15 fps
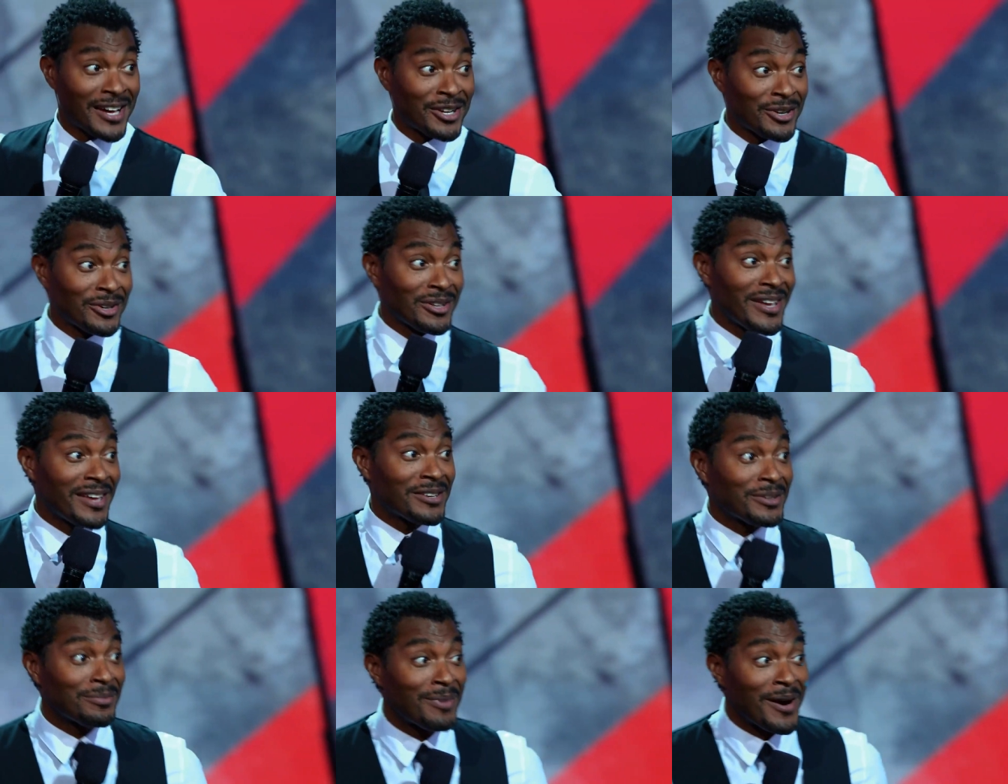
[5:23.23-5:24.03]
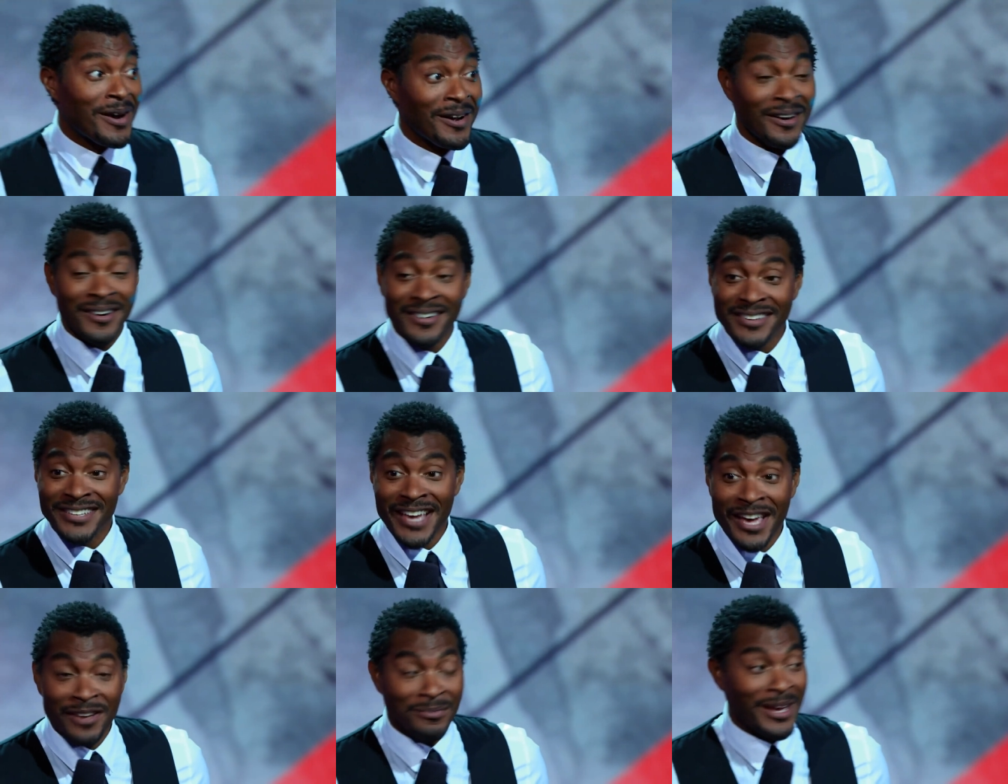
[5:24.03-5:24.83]
girl at the end of the bar?
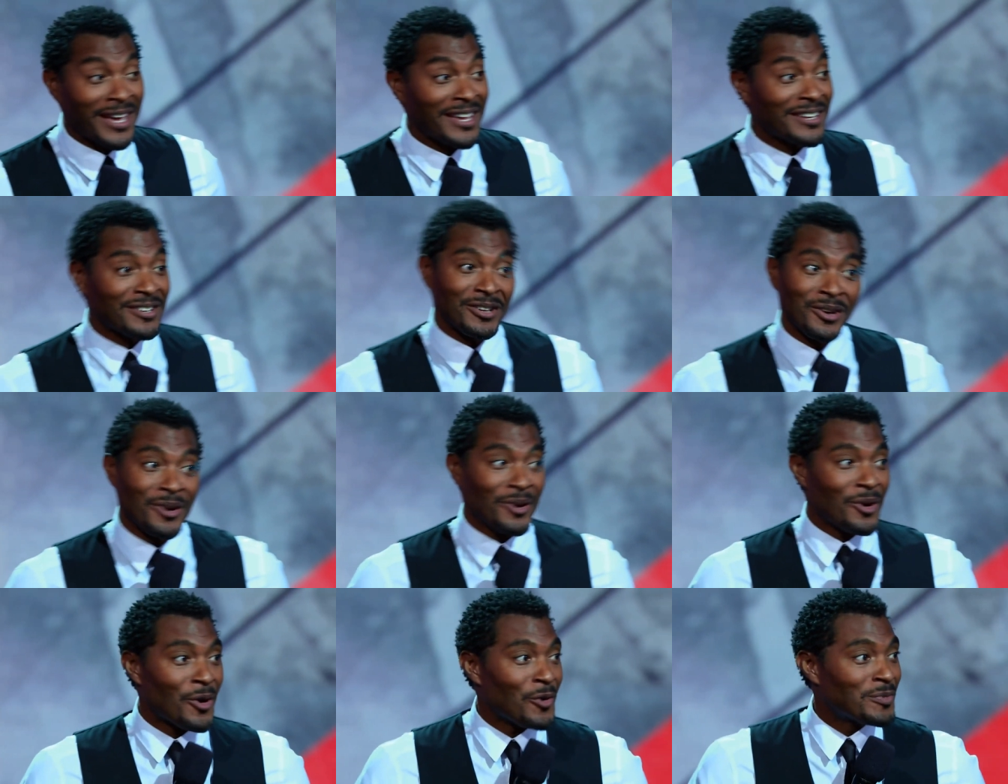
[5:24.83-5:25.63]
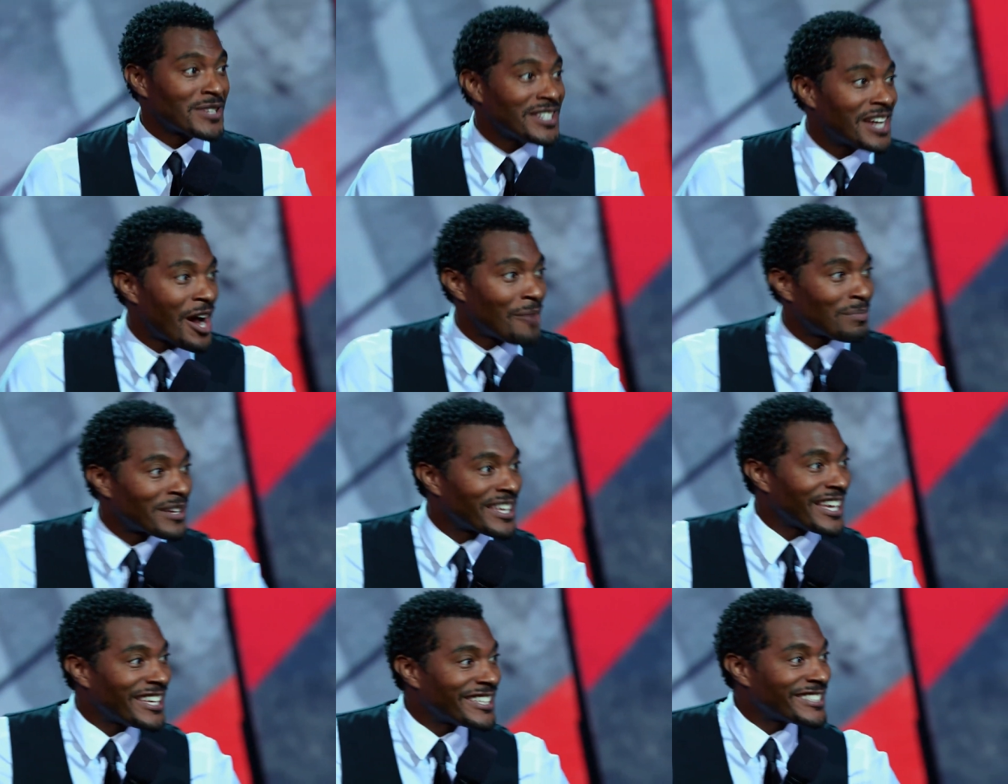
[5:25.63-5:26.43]
Yeah, man. Hope she
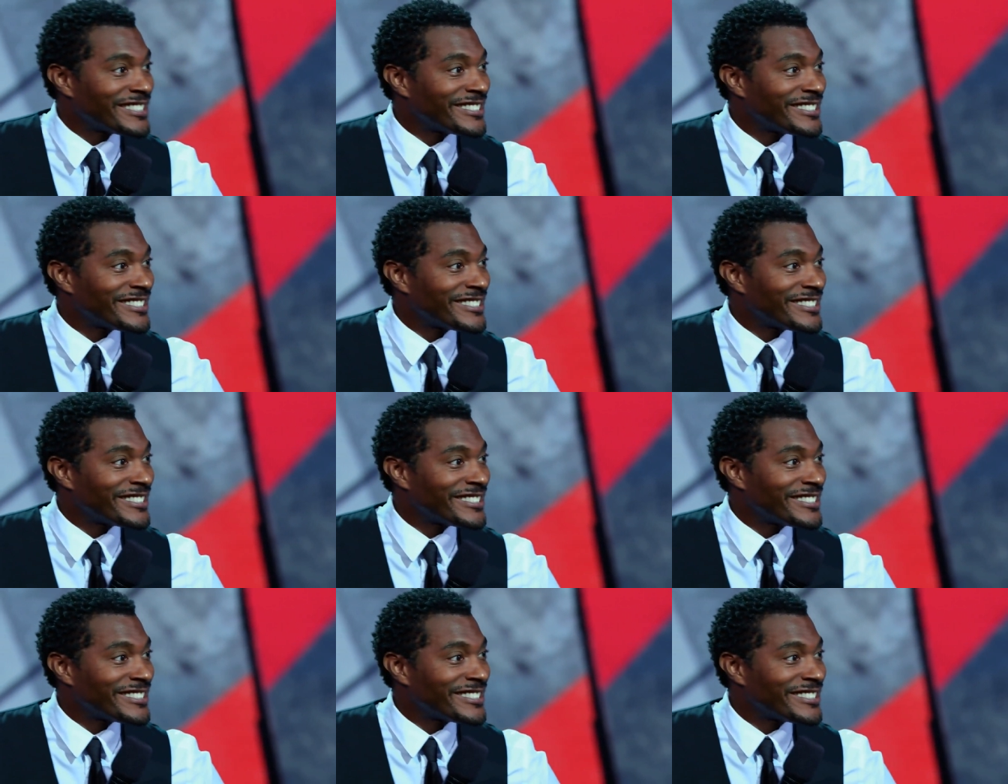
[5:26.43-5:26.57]
complicated.